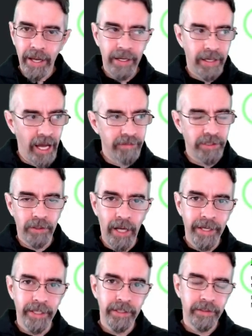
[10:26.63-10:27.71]
have a
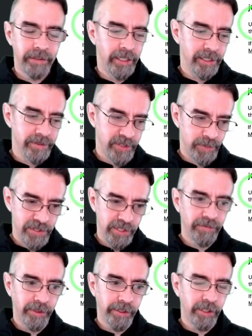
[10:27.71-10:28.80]
client
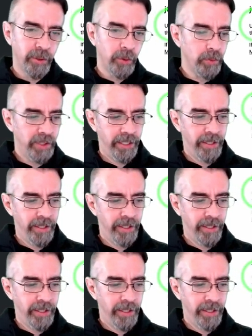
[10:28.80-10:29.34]
specifically who